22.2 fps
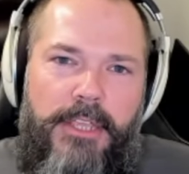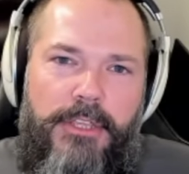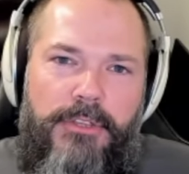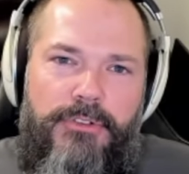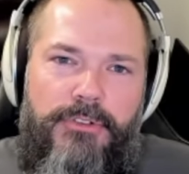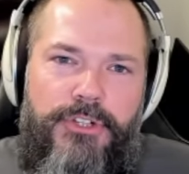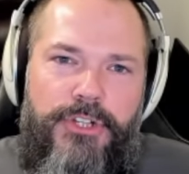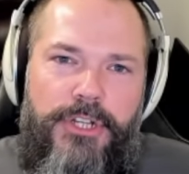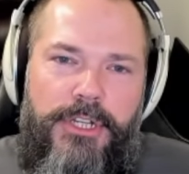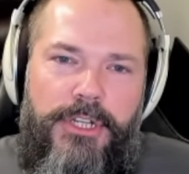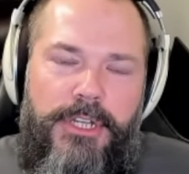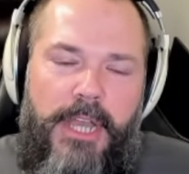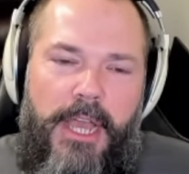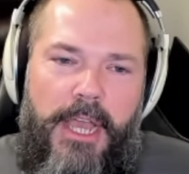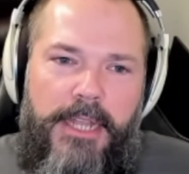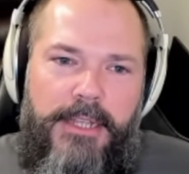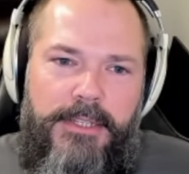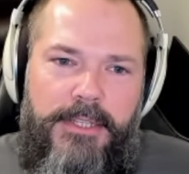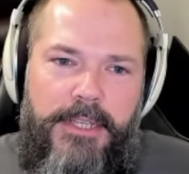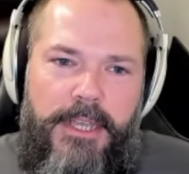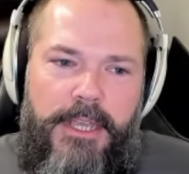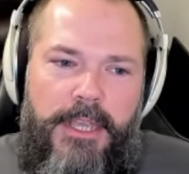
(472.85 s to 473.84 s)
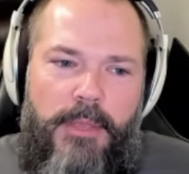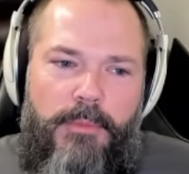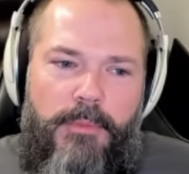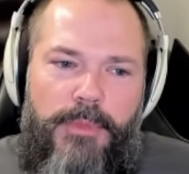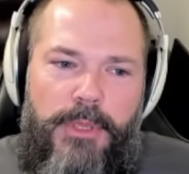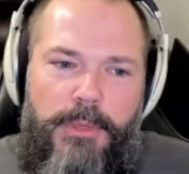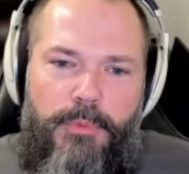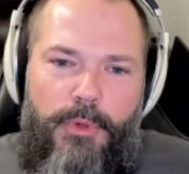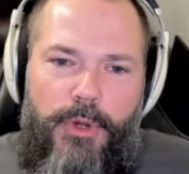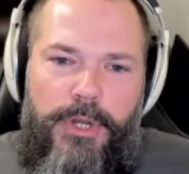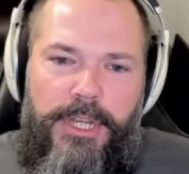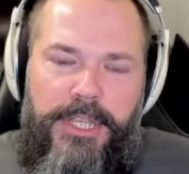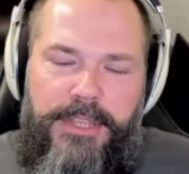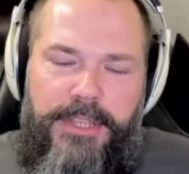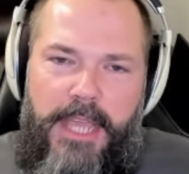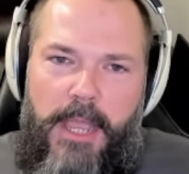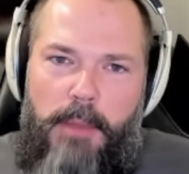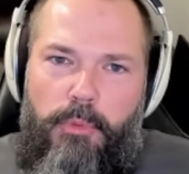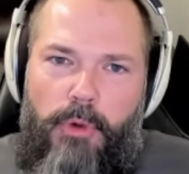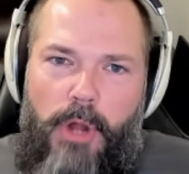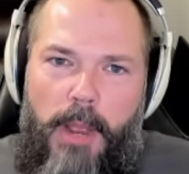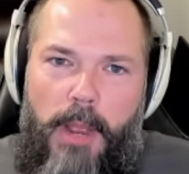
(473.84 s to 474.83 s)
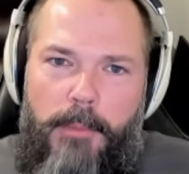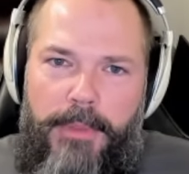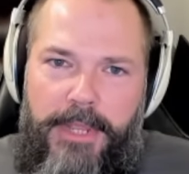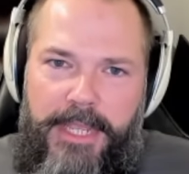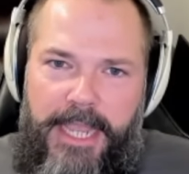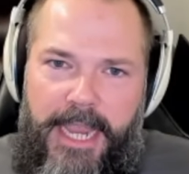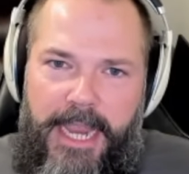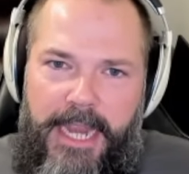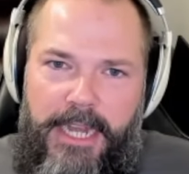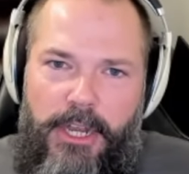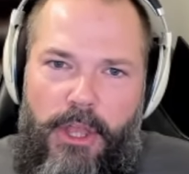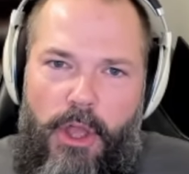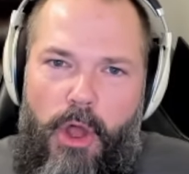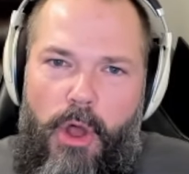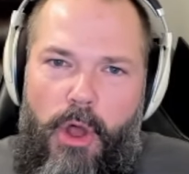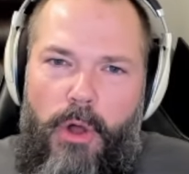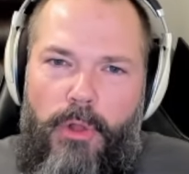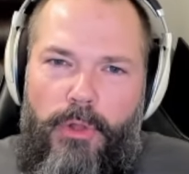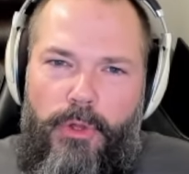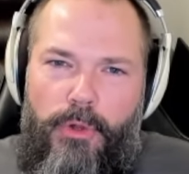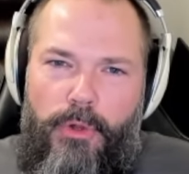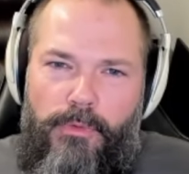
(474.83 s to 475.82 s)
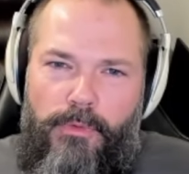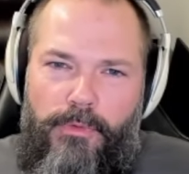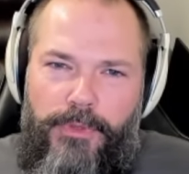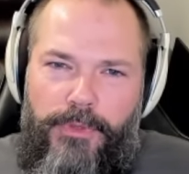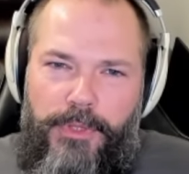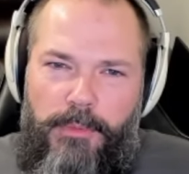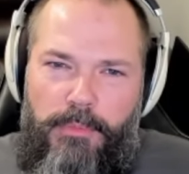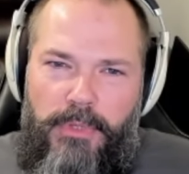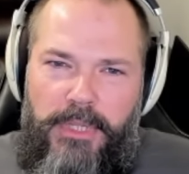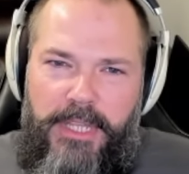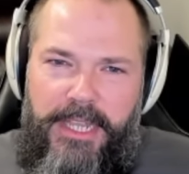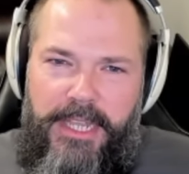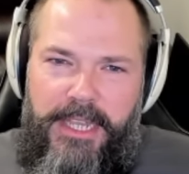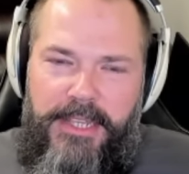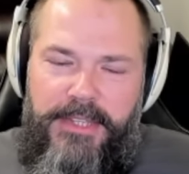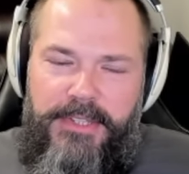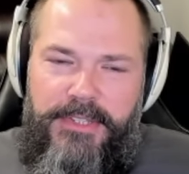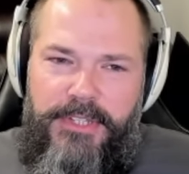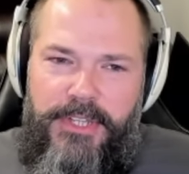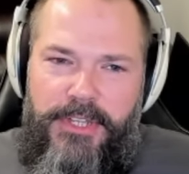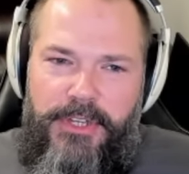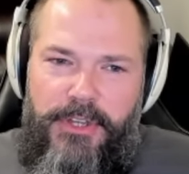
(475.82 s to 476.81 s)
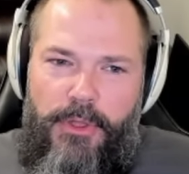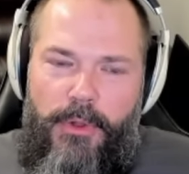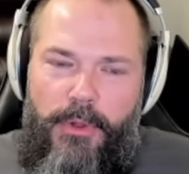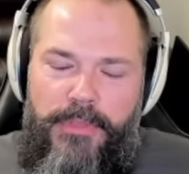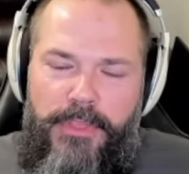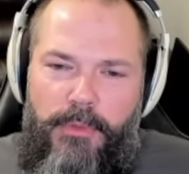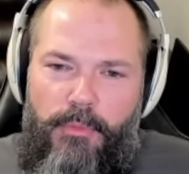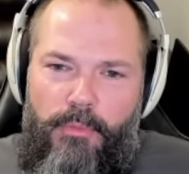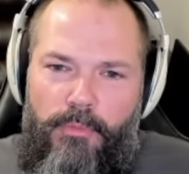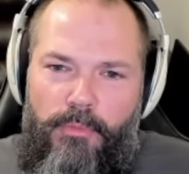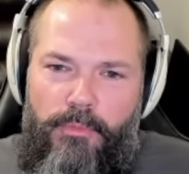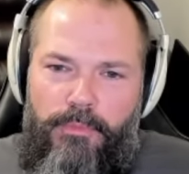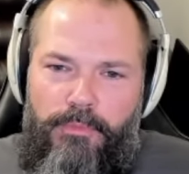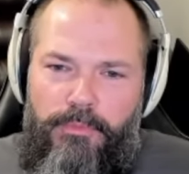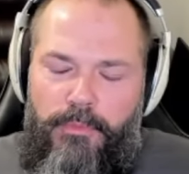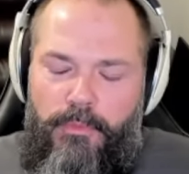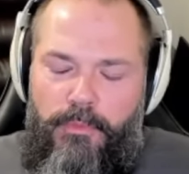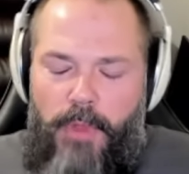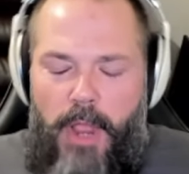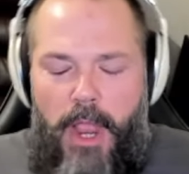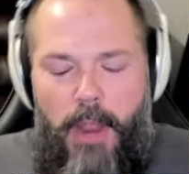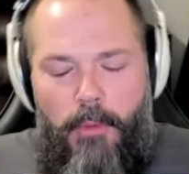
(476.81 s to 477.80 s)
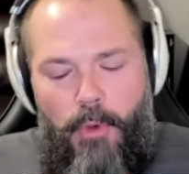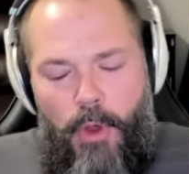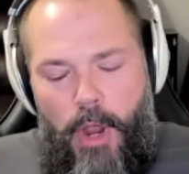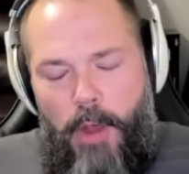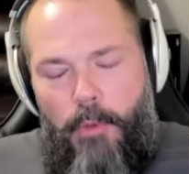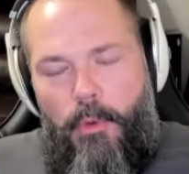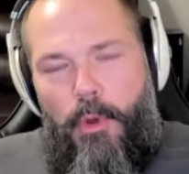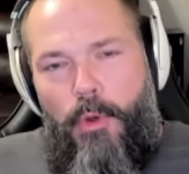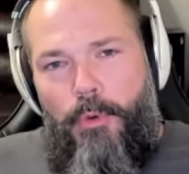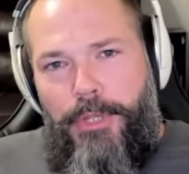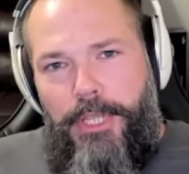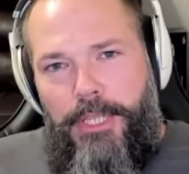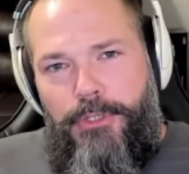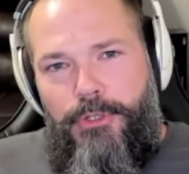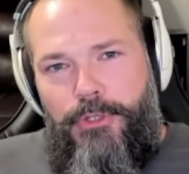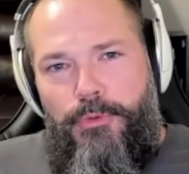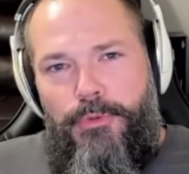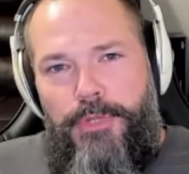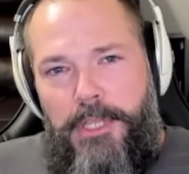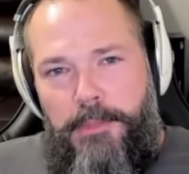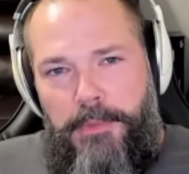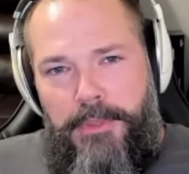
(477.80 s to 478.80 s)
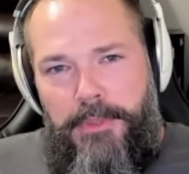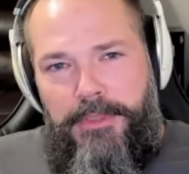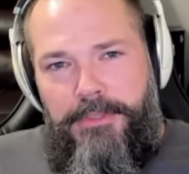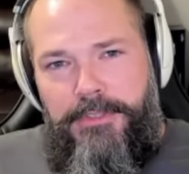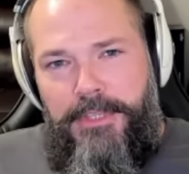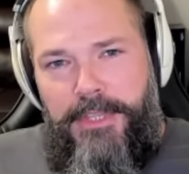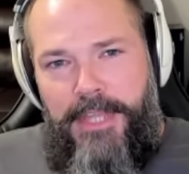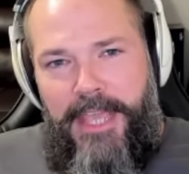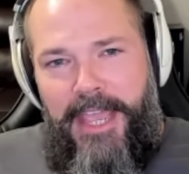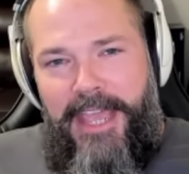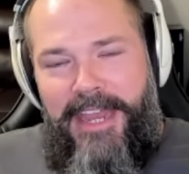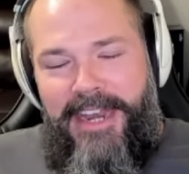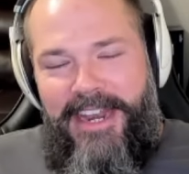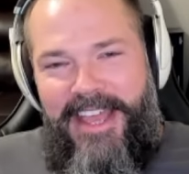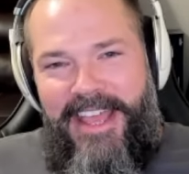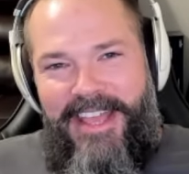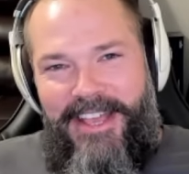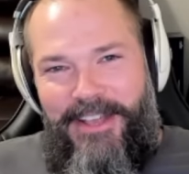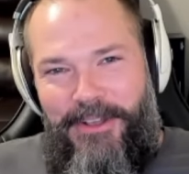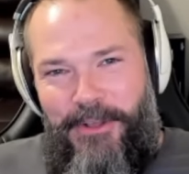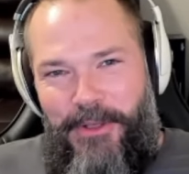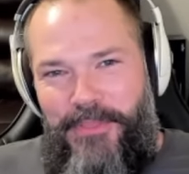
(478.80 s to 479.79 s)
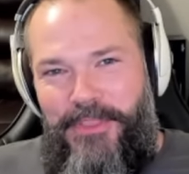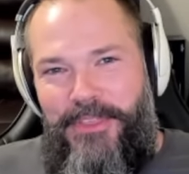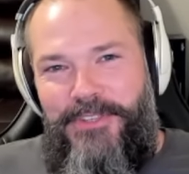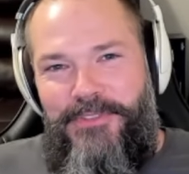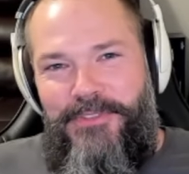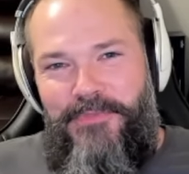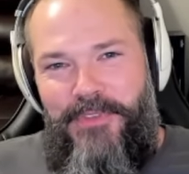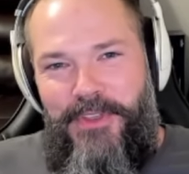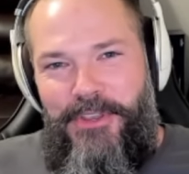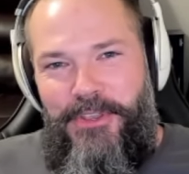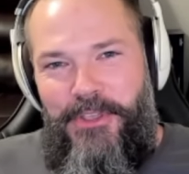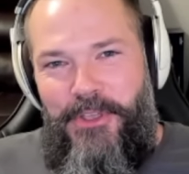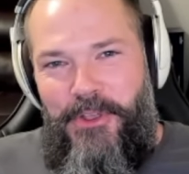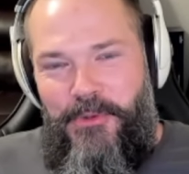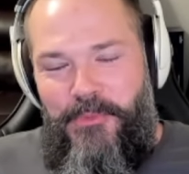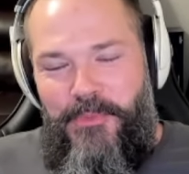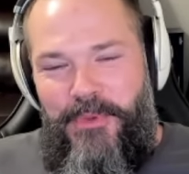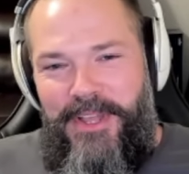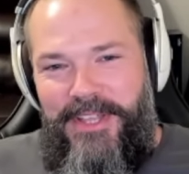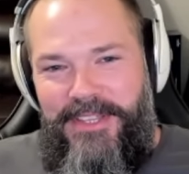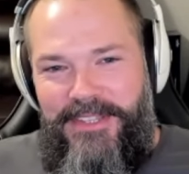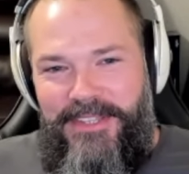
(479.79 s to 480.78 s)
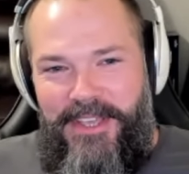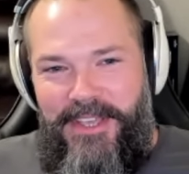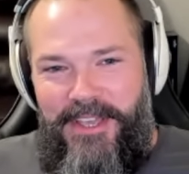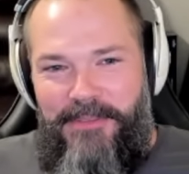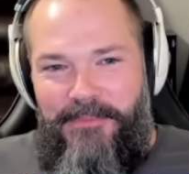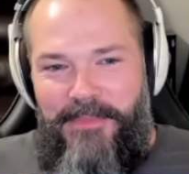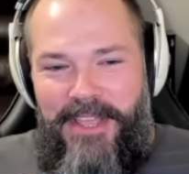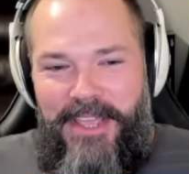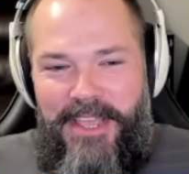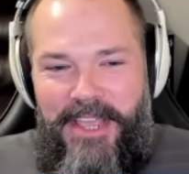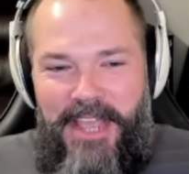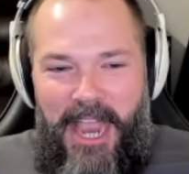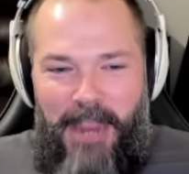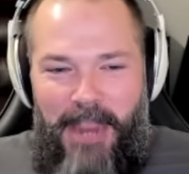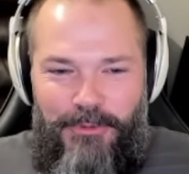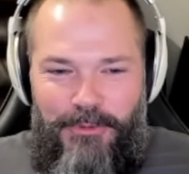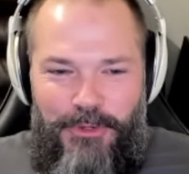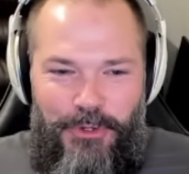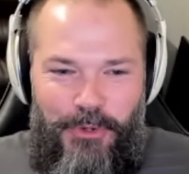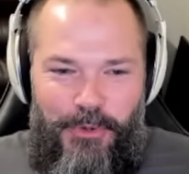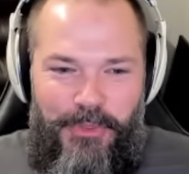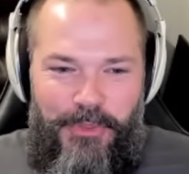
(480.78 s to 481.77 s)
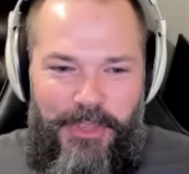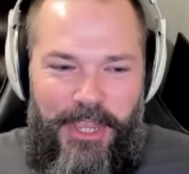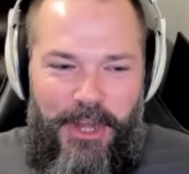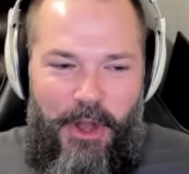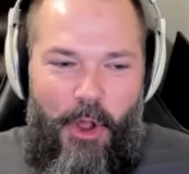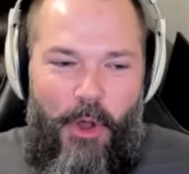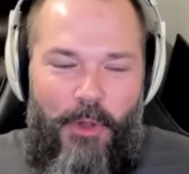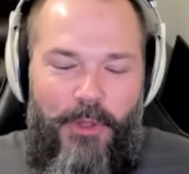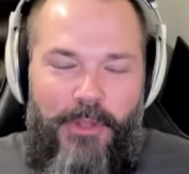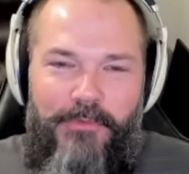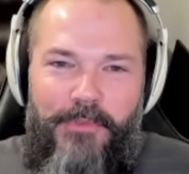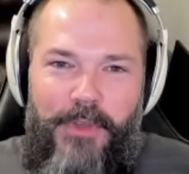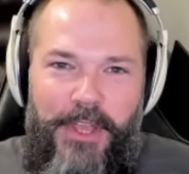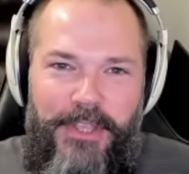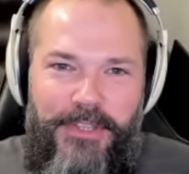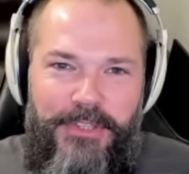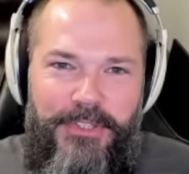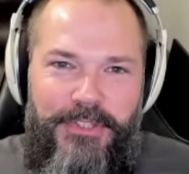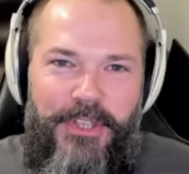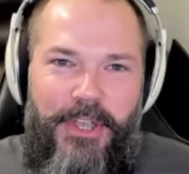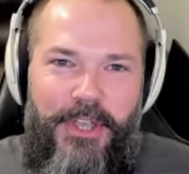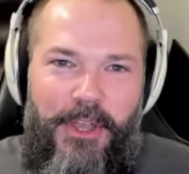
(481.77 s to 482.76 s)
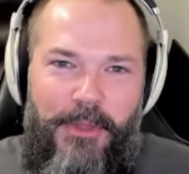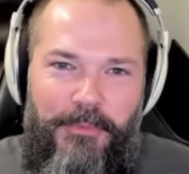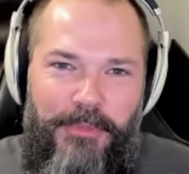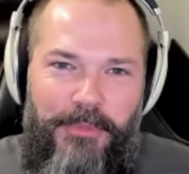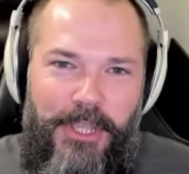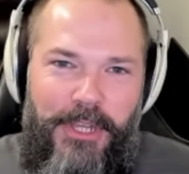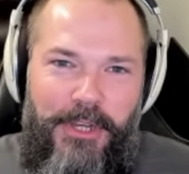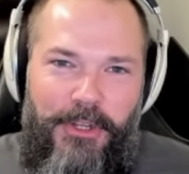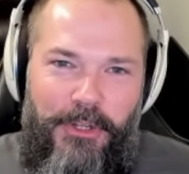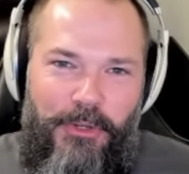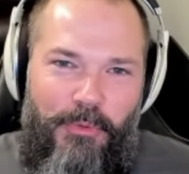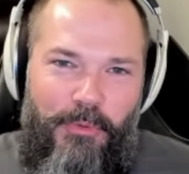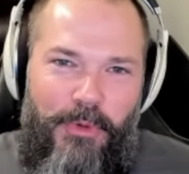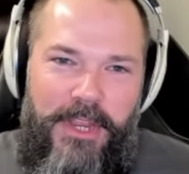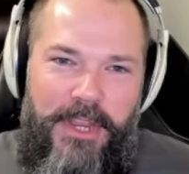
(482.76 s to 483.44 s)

You should not be putting that propaganda all over the place, you know. And then I won't get too deep into that on this video, but I'm sure that all of us can agree